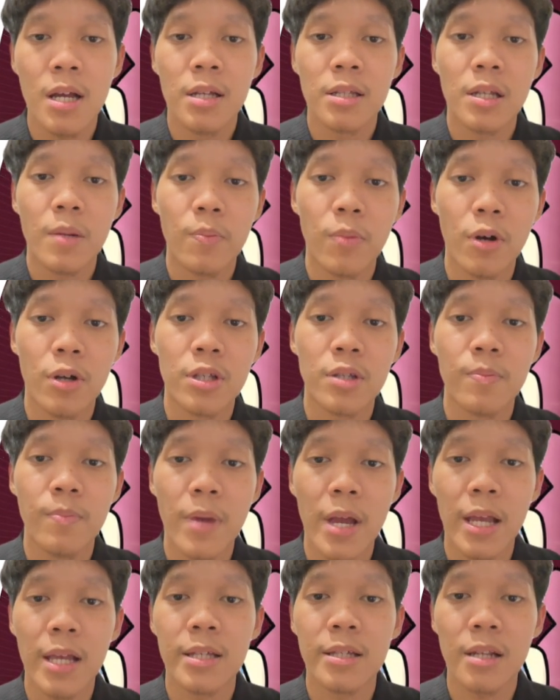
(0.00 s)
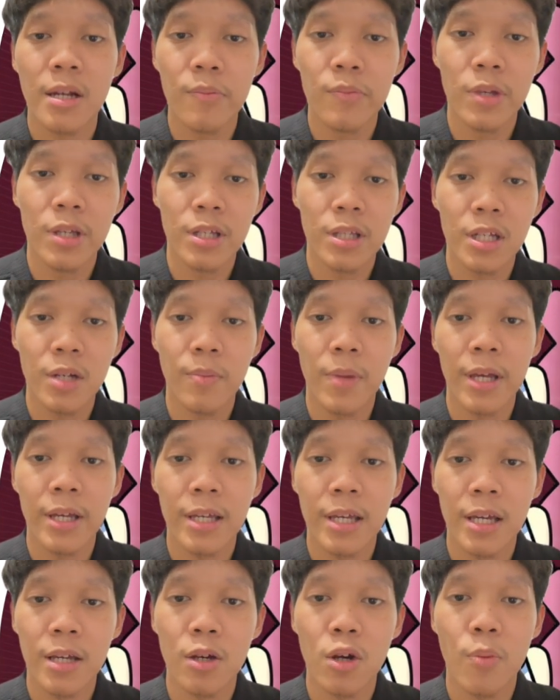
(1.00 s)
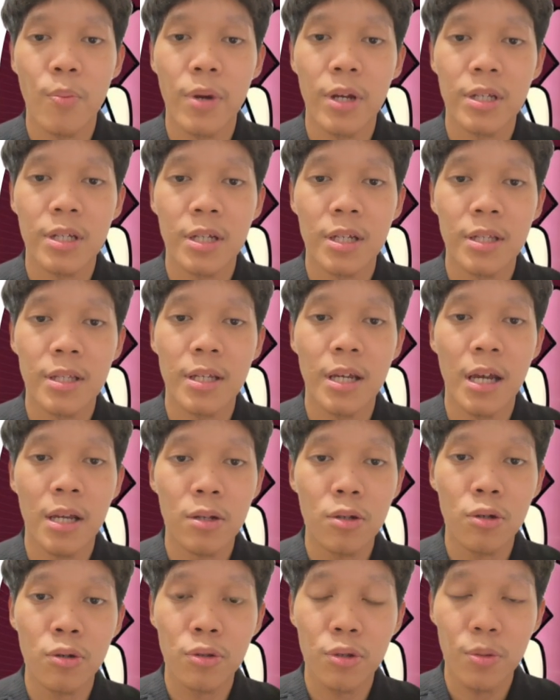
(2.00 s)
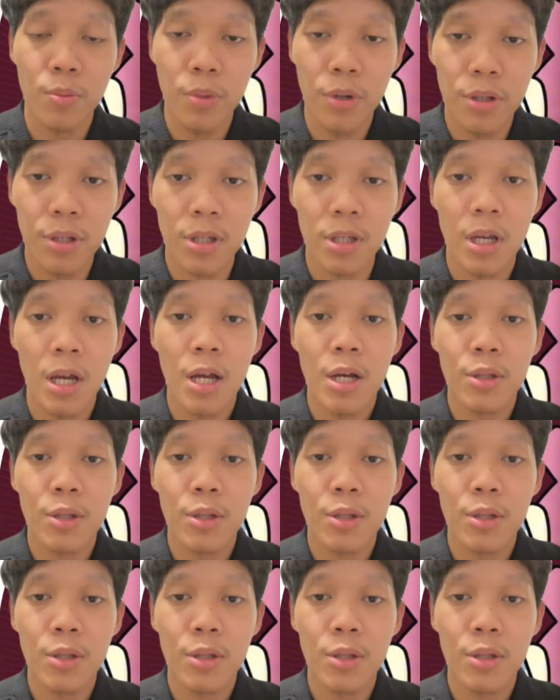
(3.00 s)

supports Bank Islam digital banking operations and contributes